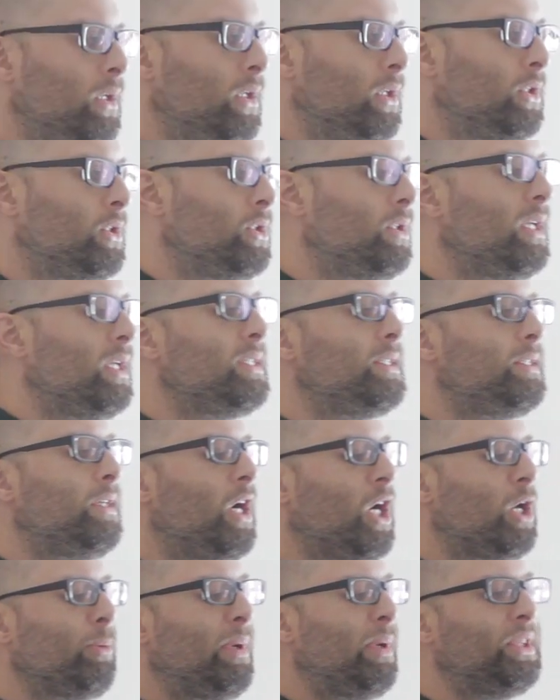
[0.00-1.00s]
So let's
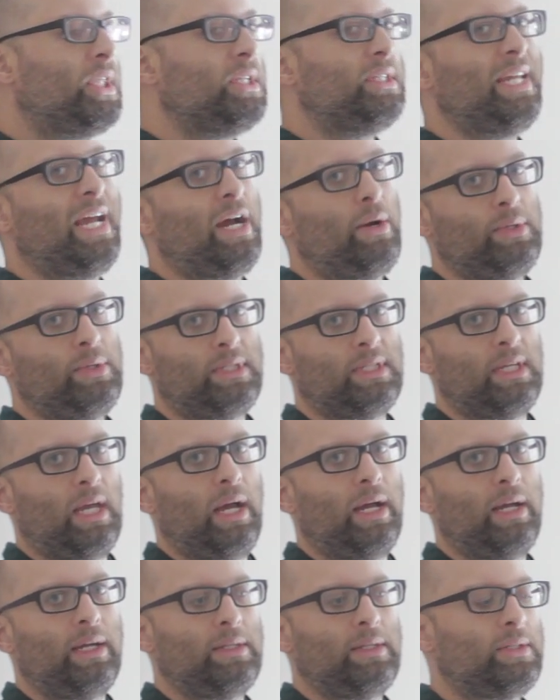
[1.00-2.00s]
talk about the
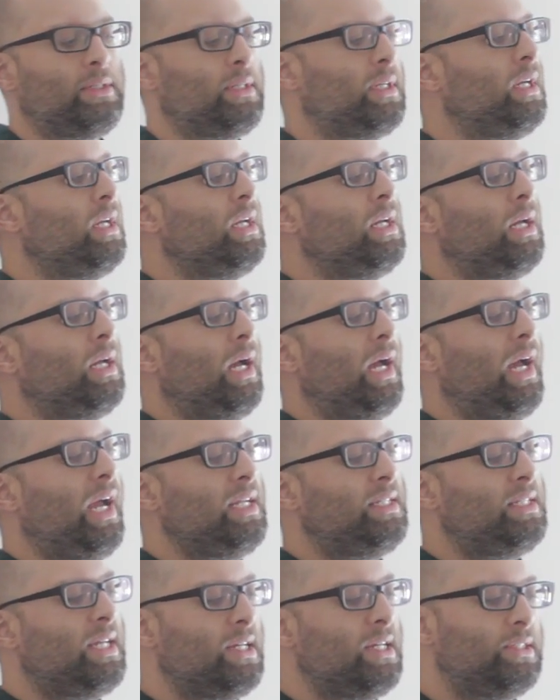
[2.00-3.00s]
downsides.
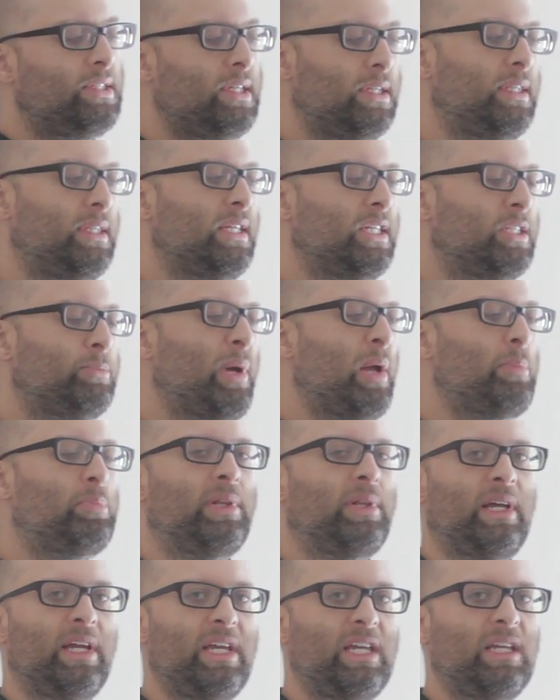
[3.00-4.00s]
I tested this by
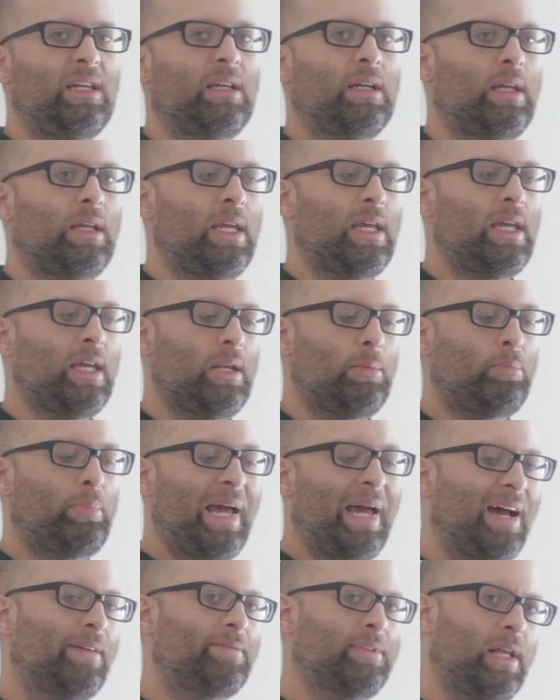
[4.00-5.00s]
playing in
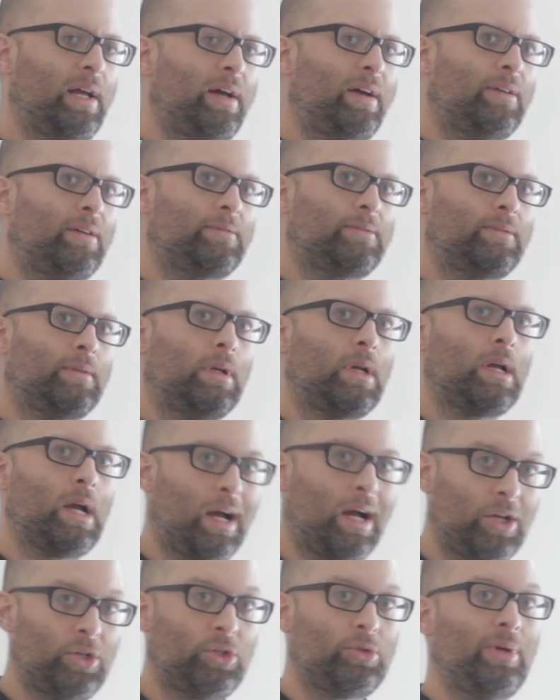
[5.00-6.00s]
Pavlov,
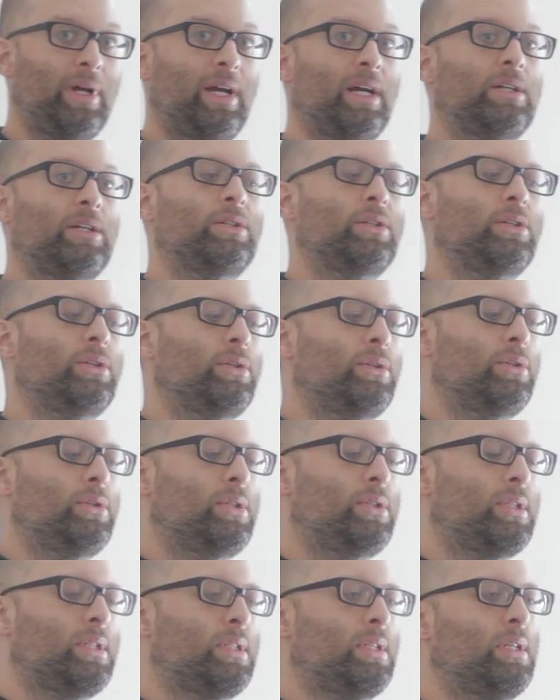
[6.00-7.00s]

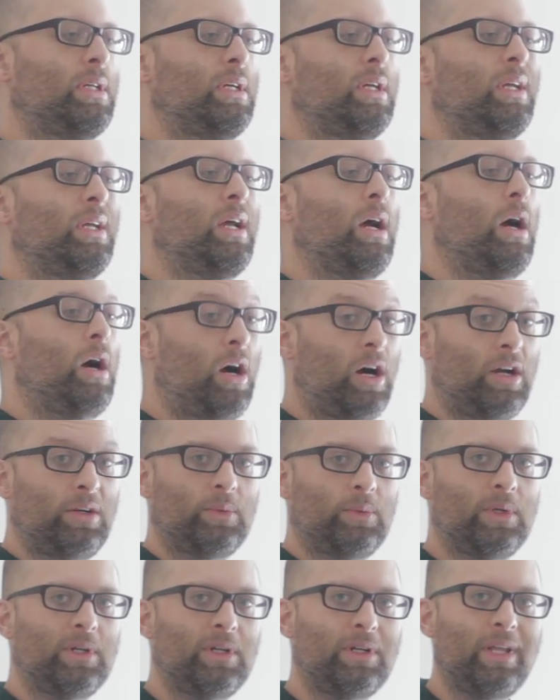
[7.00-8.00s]
Contractors,
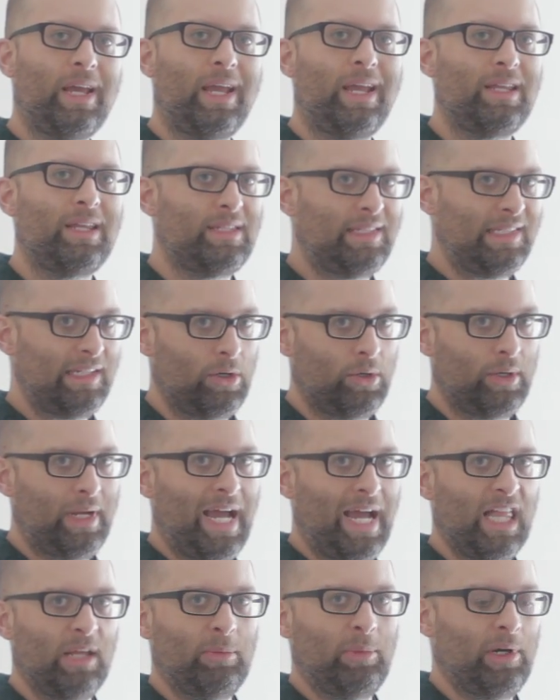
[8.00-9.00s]
Onward, and Zero
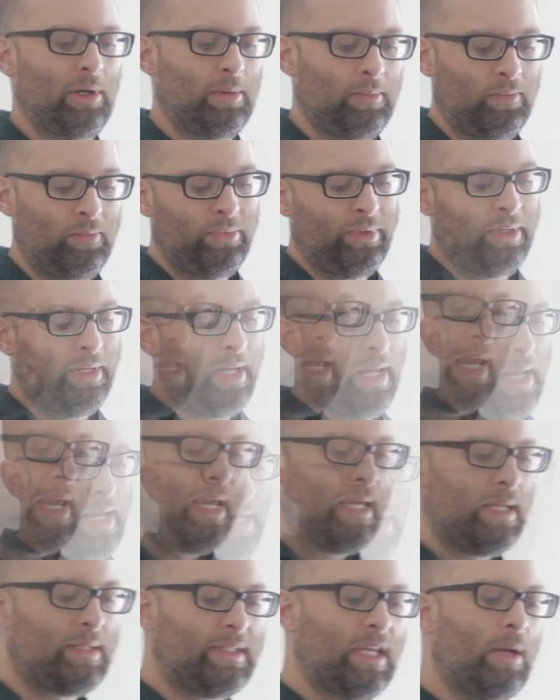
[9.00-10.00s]
Caliber.
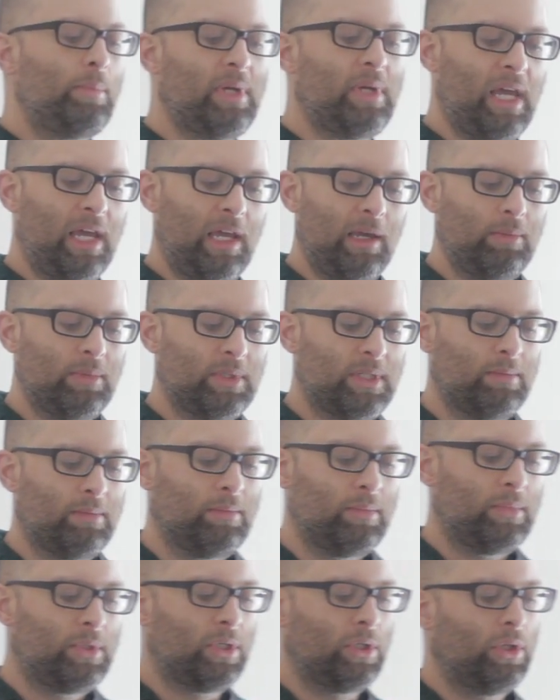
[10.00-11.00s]
And some games,
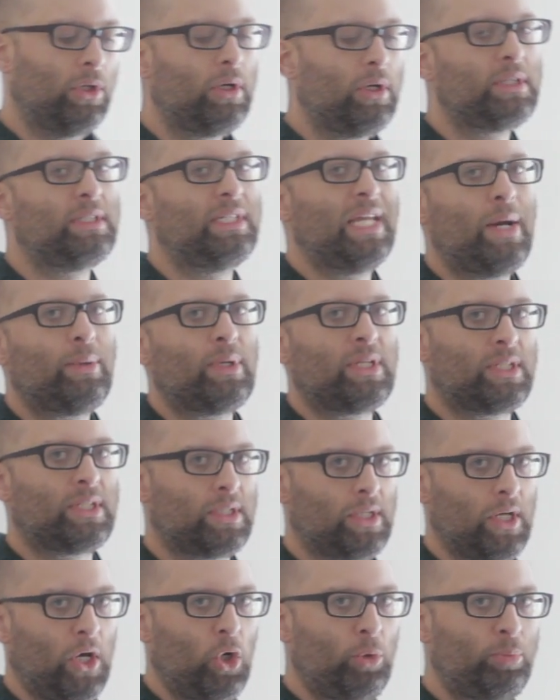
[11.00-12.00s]
to look down a
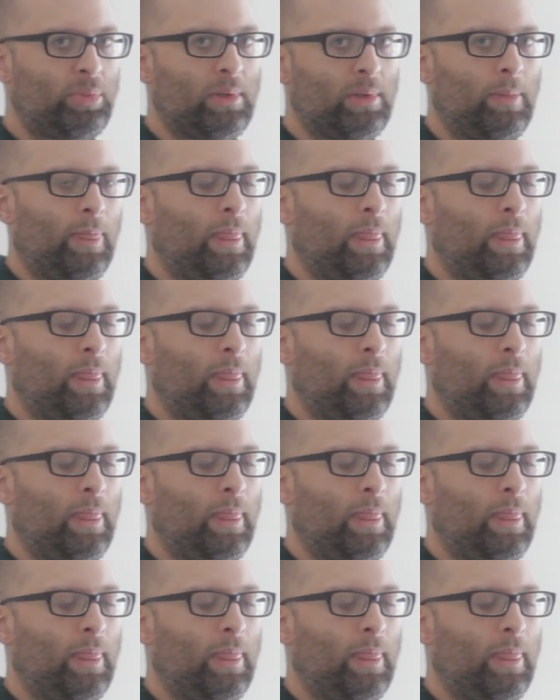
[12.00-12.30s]
scope,